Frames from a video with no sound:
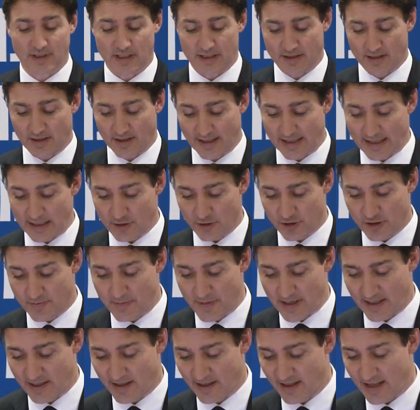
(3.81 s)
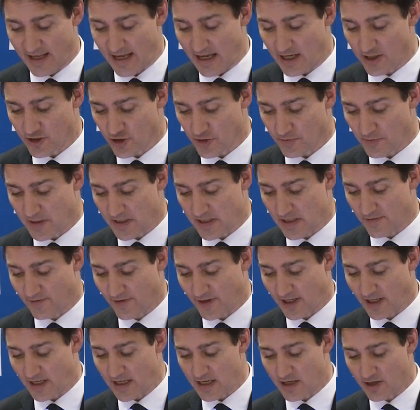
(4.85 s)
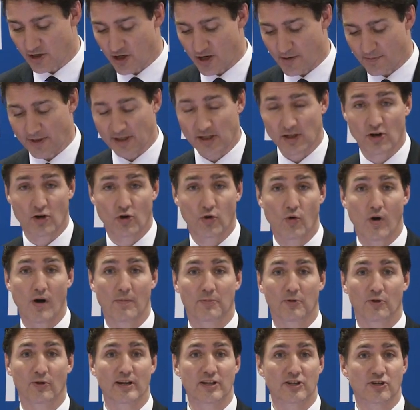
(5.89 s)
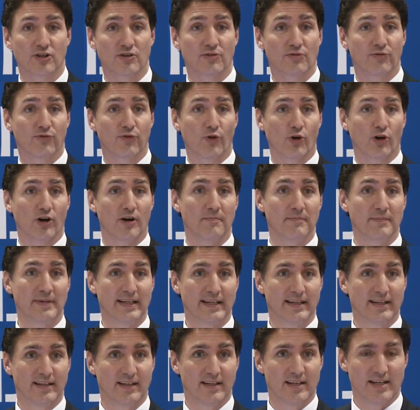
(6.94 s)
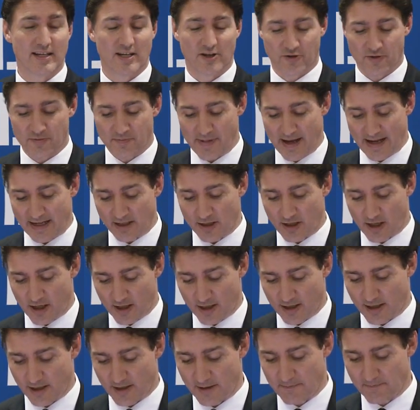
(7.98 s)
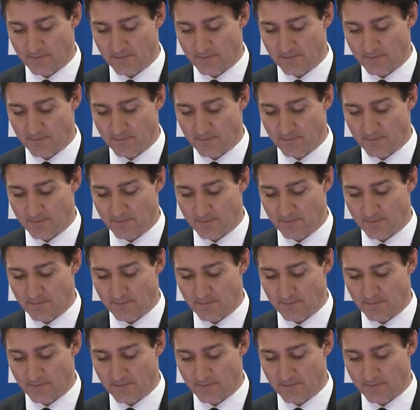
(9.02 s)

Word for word: in the leaders' meeting of the Asia-Pacific Economic Cooperation Forum here in Bangkok.